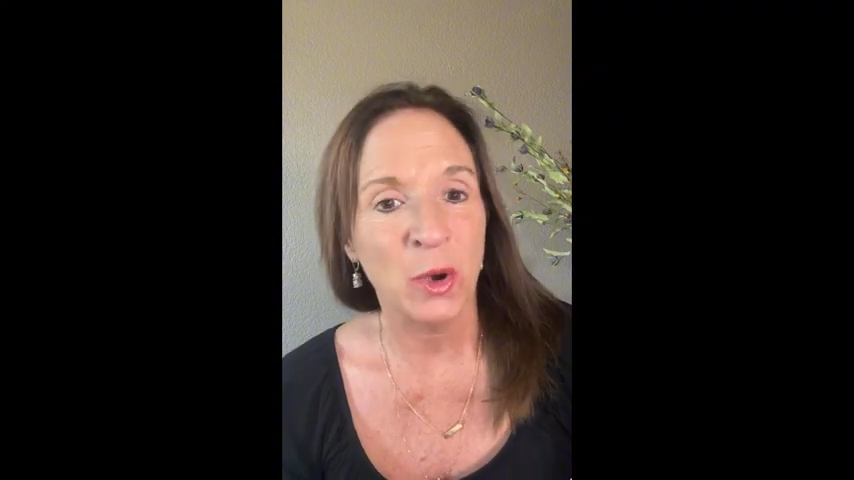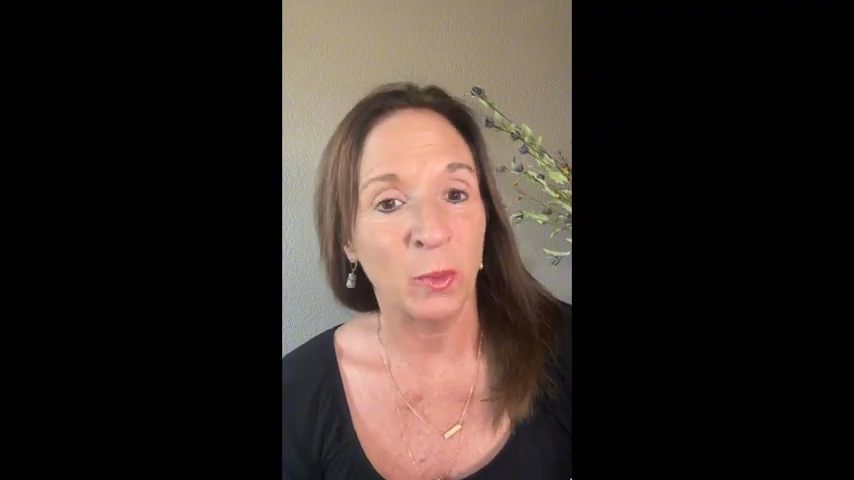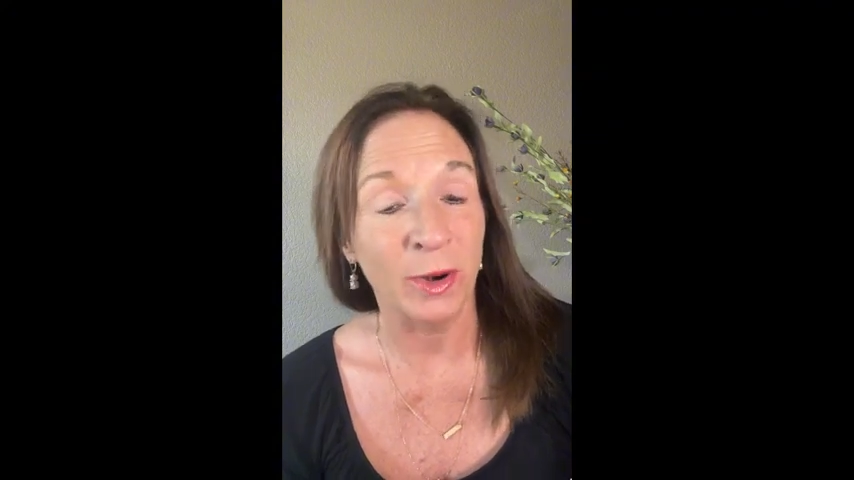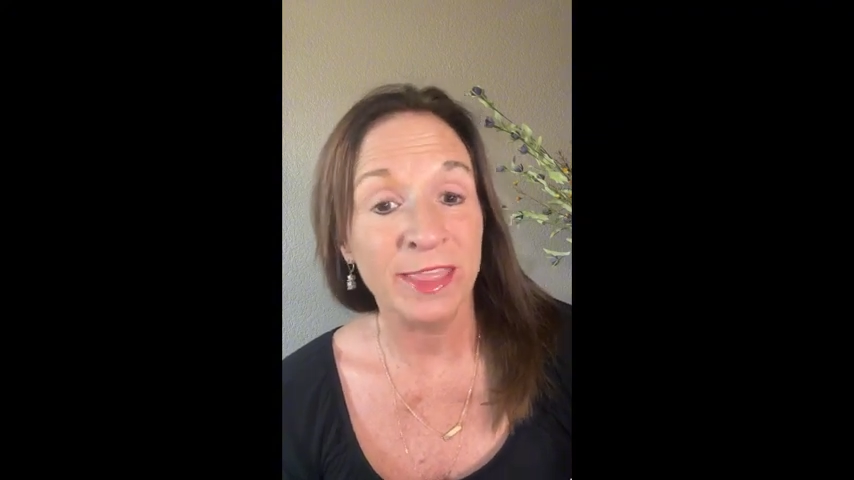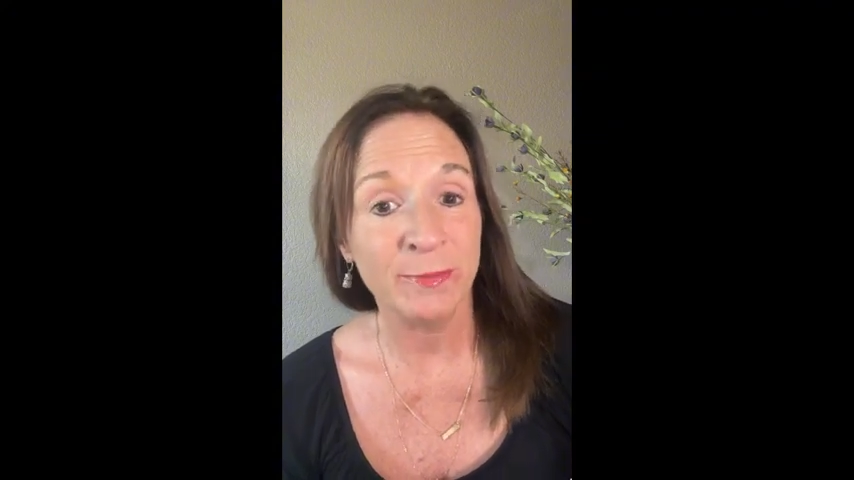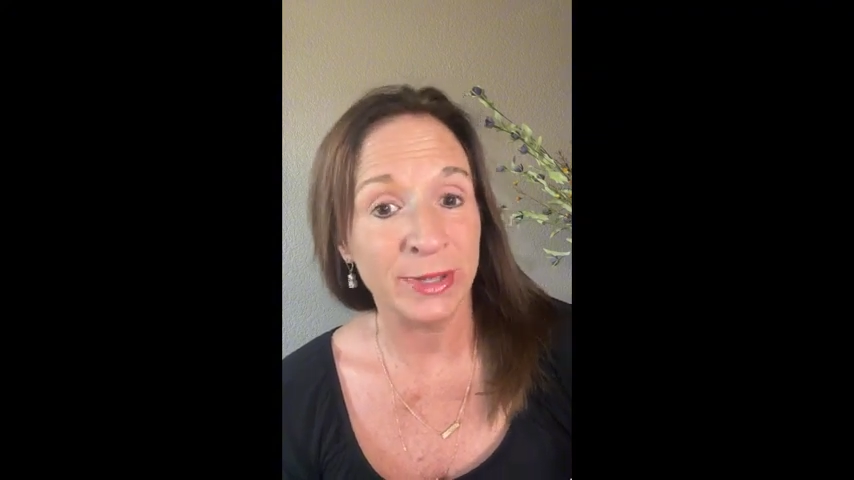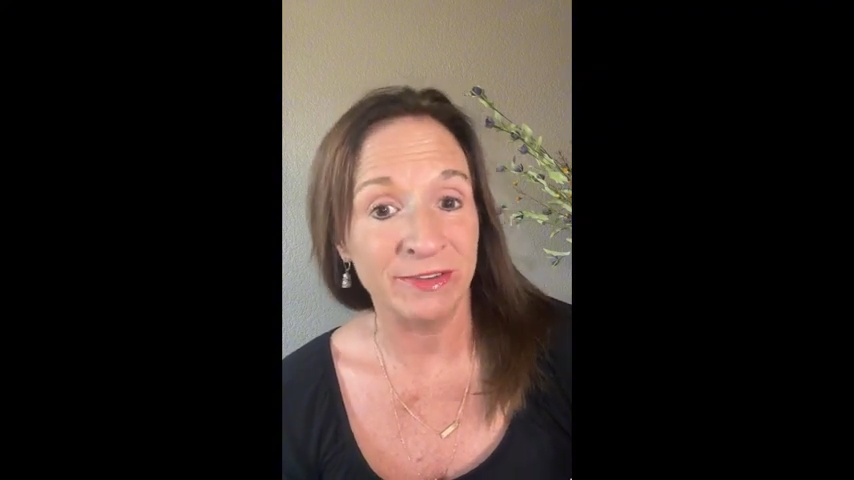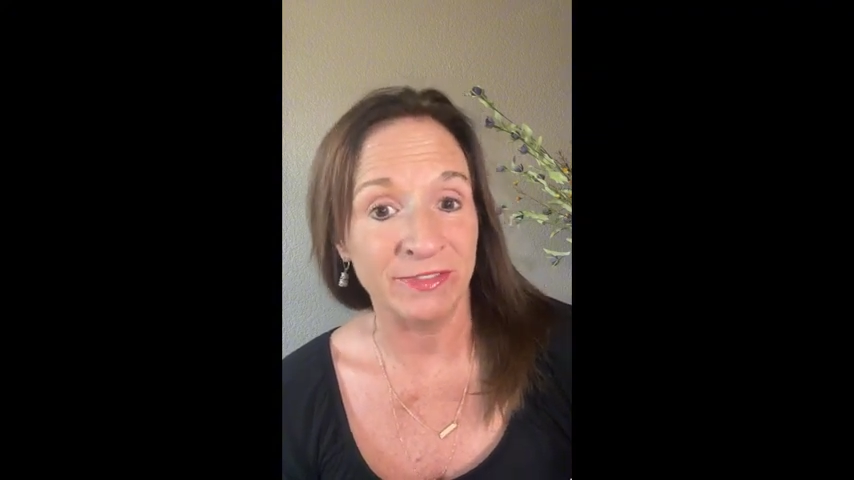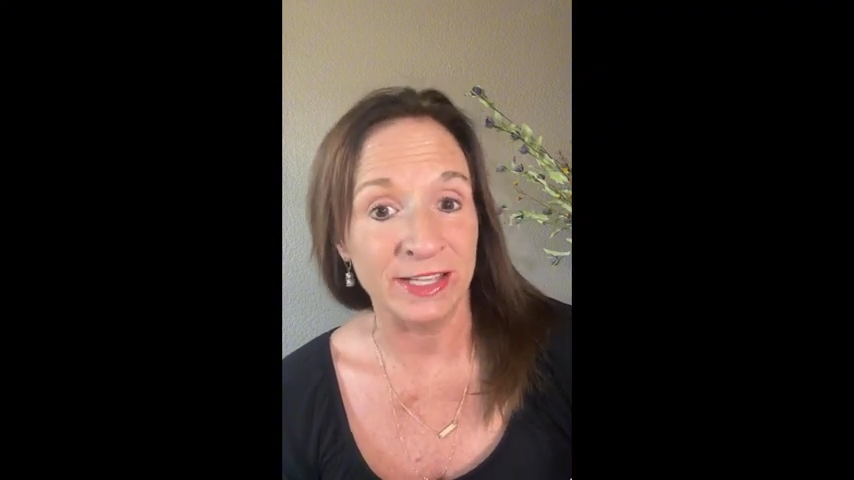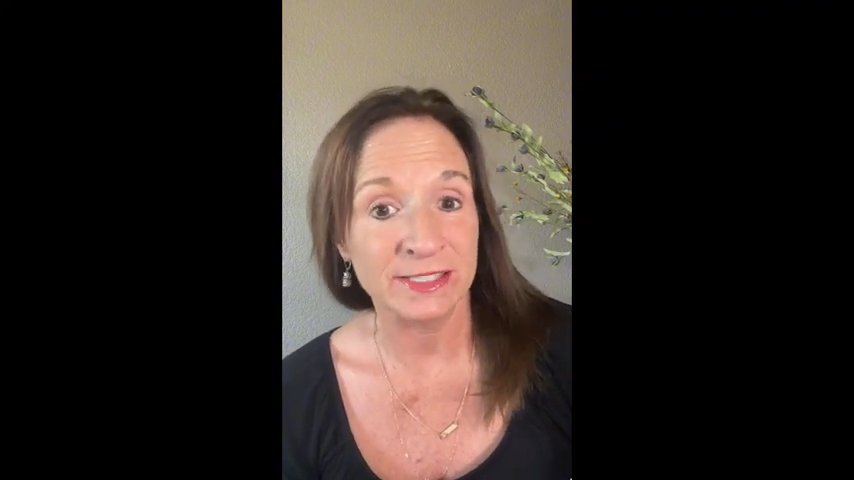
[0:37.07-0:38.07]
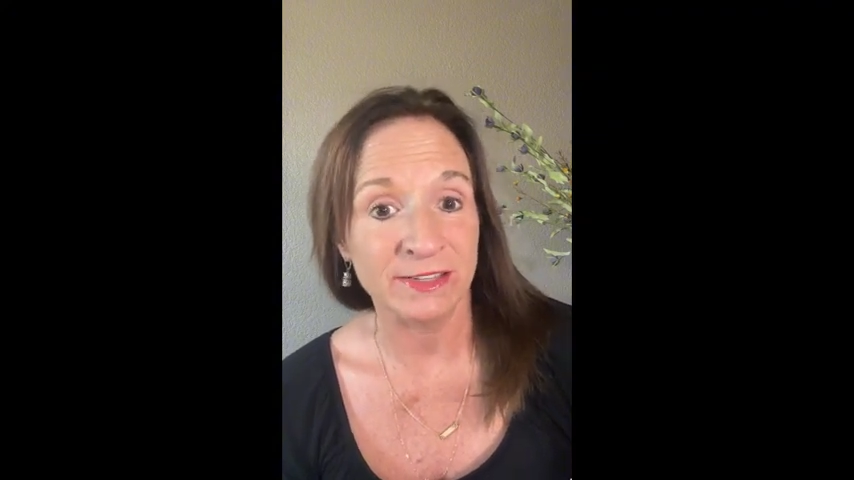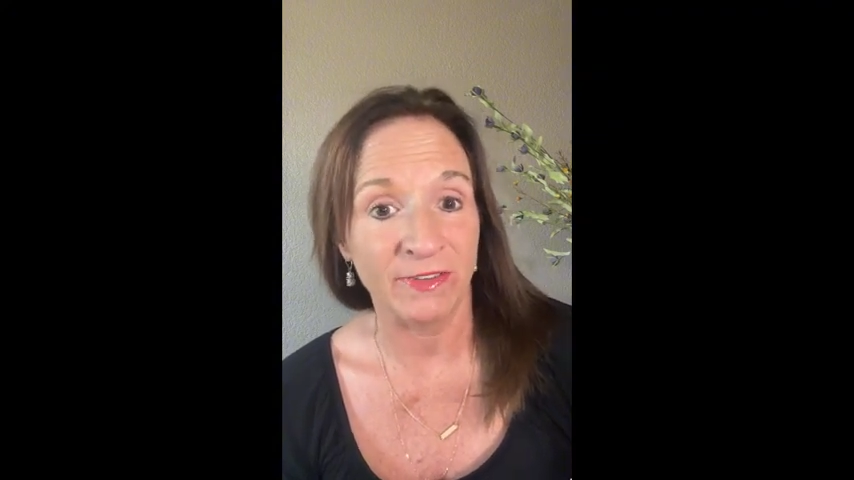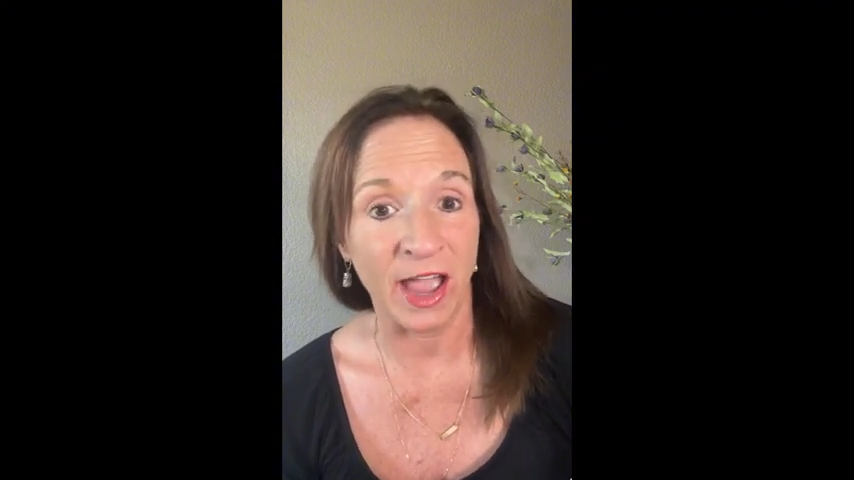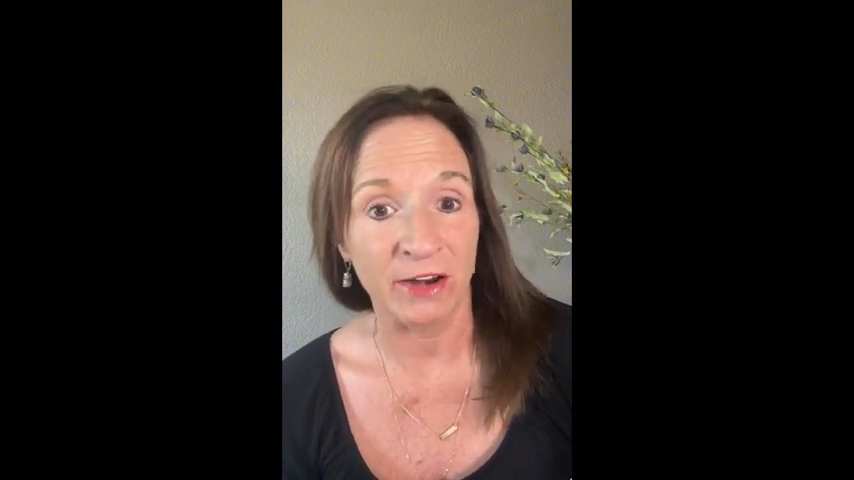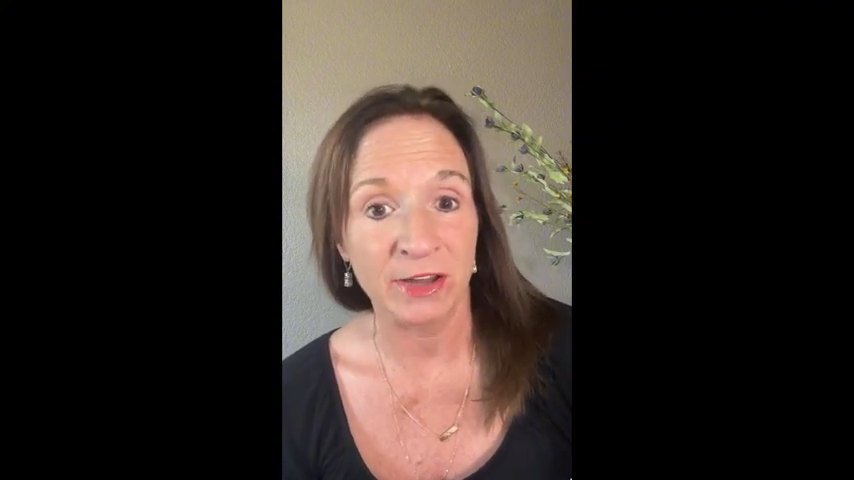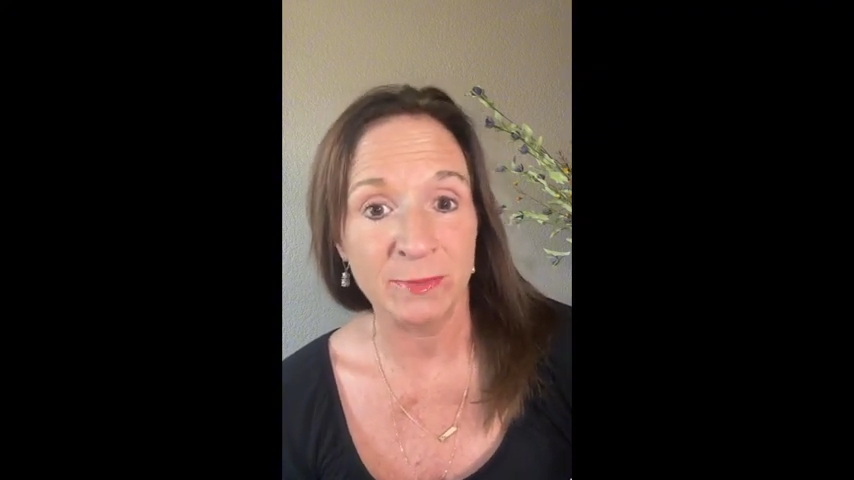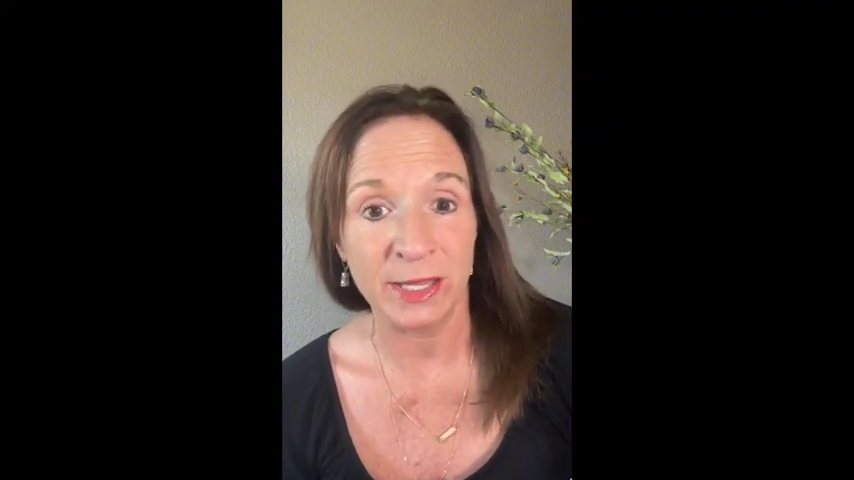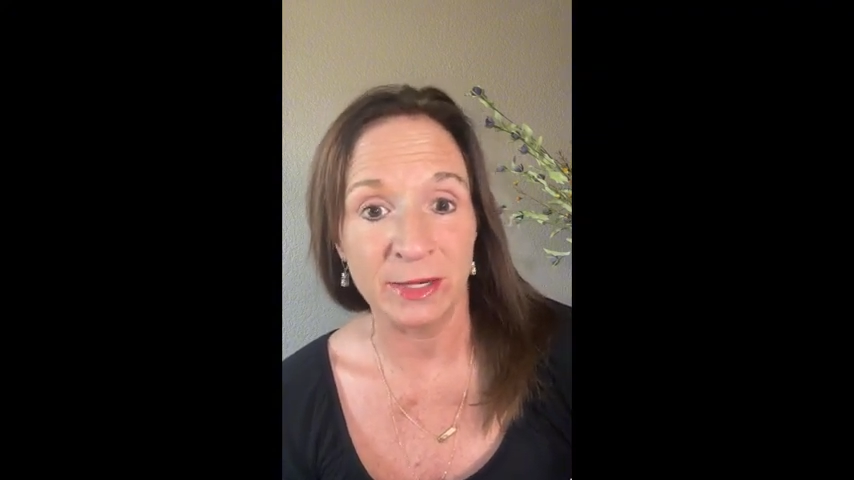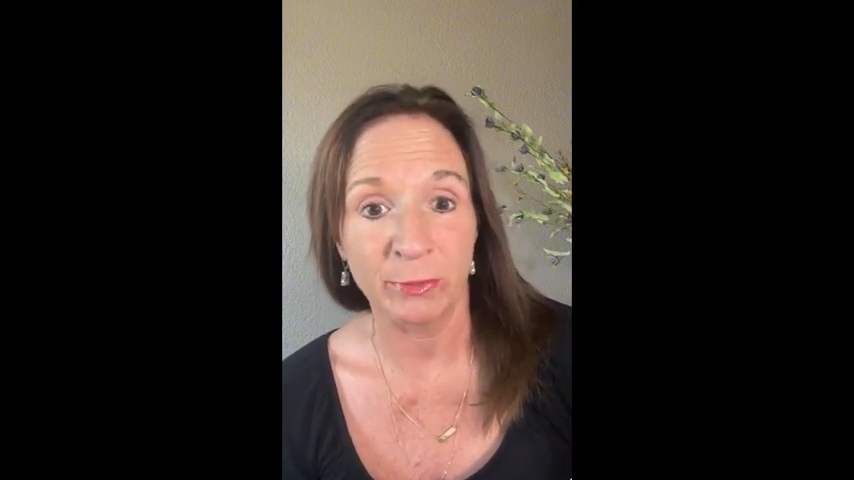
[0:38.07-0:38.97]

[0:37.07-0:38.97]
One of the benefits of hiring me to